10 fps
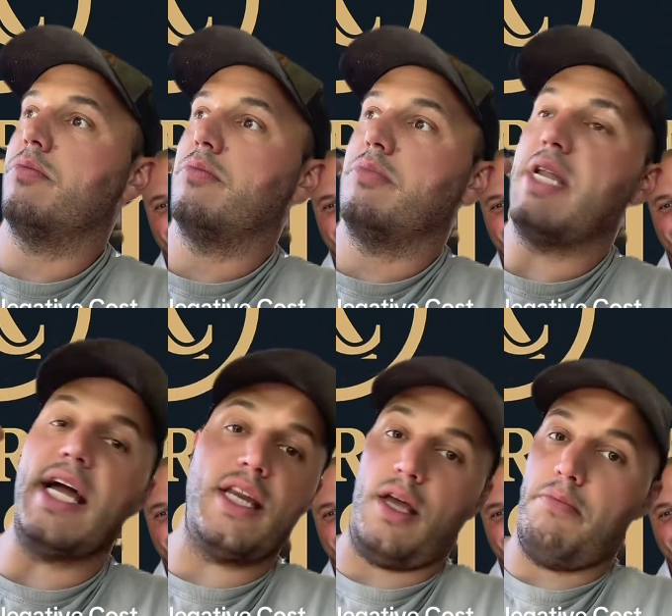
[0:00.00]

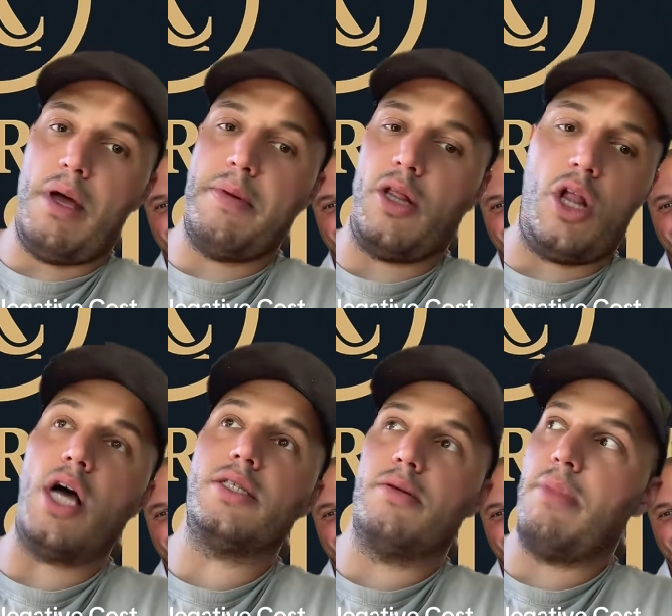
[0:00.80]
90. Maybe it
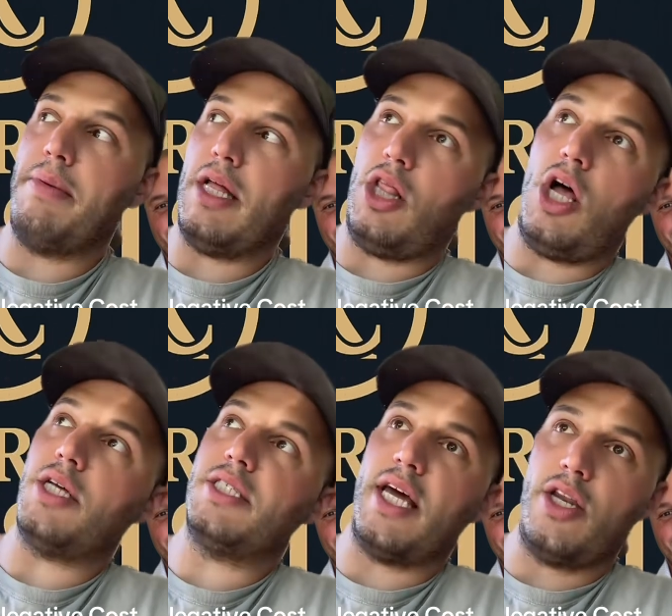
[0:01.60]
lost
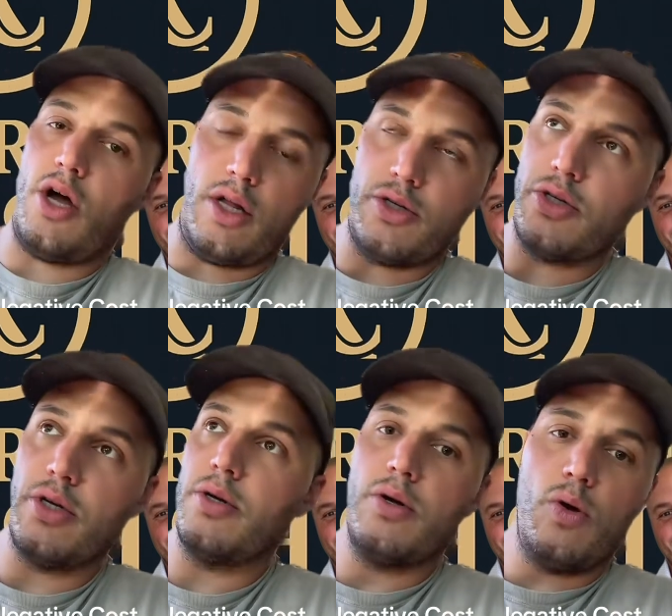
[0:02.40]
$10.
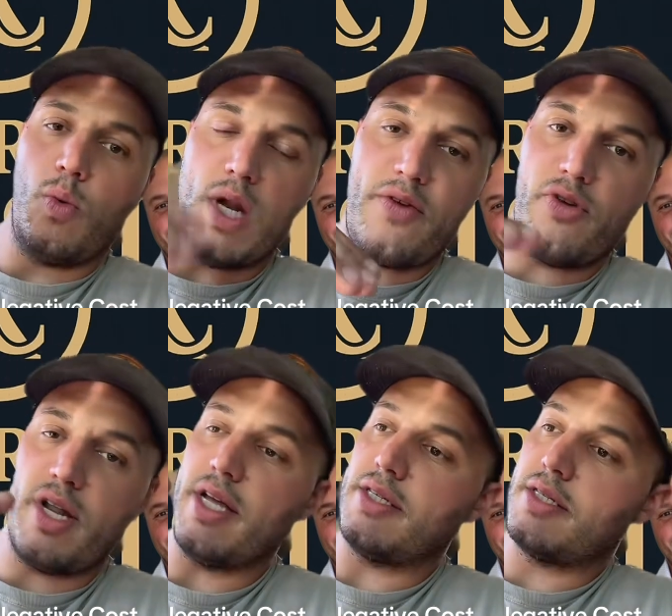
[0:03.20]
Whatever it
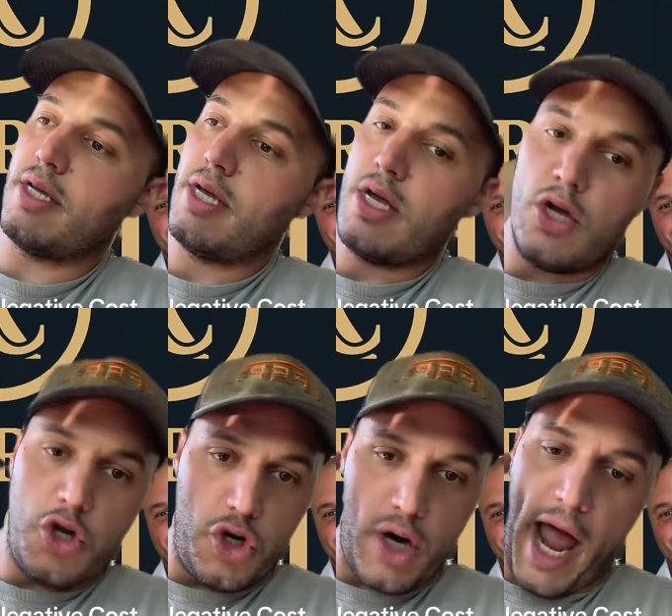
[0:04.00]
is,
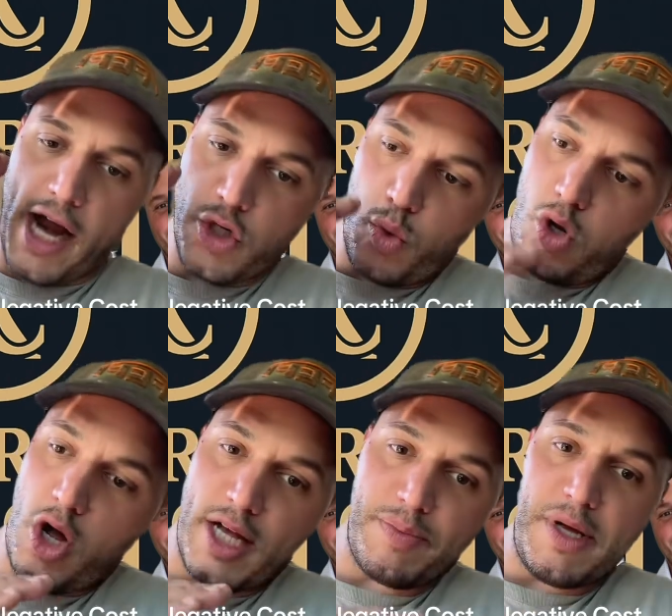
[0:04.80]
your actual
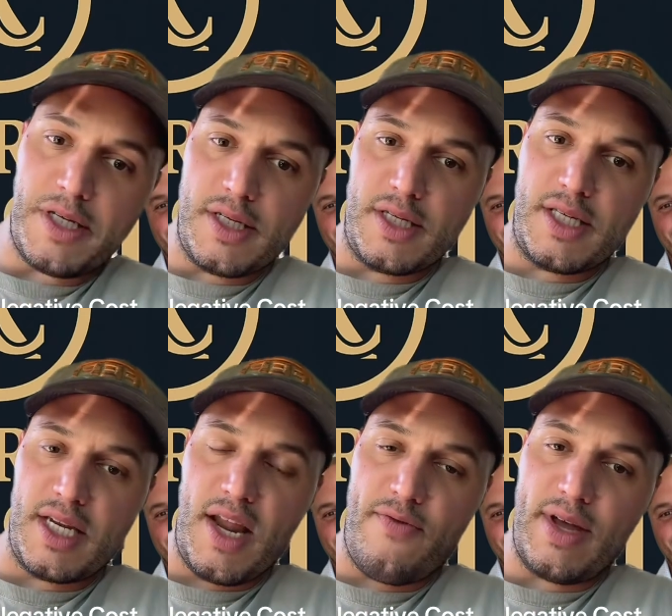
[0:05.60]
cost basis is
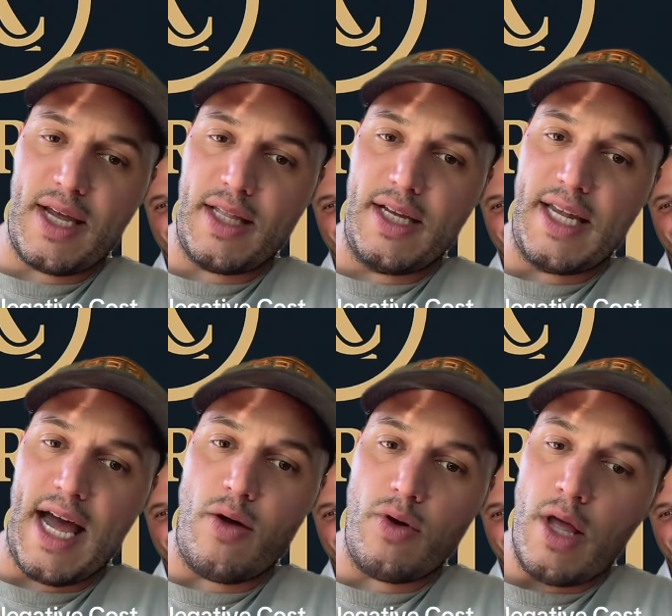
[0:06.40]
significantly
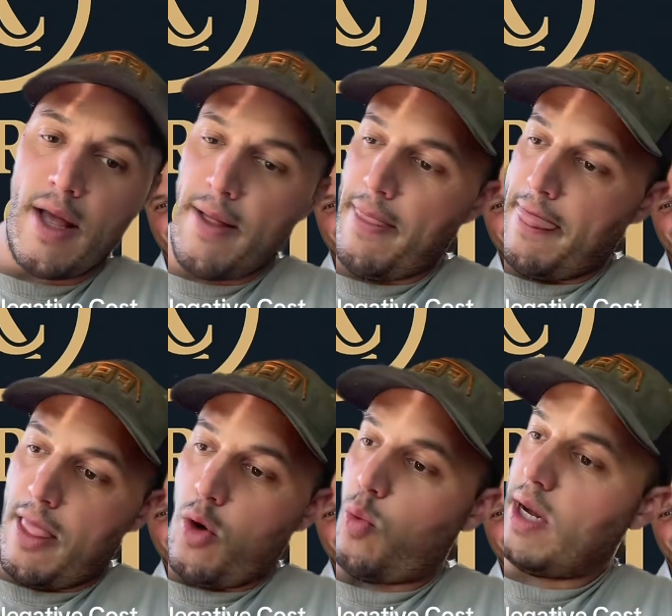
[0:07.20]
down.
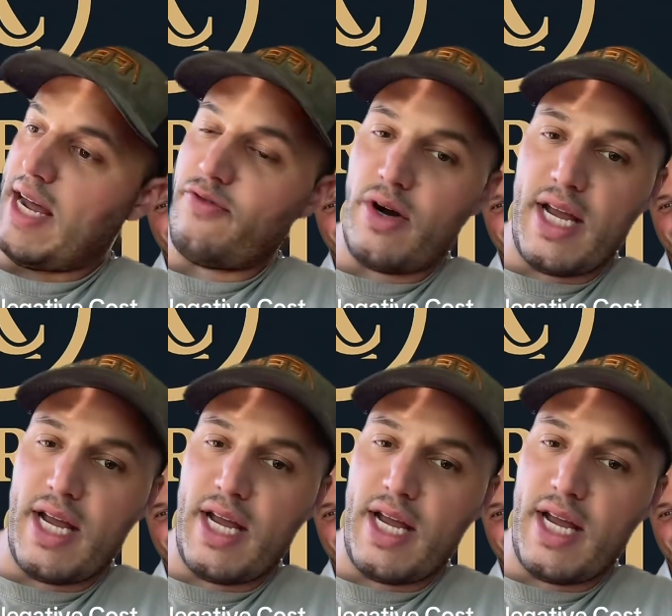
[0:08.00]
Whatever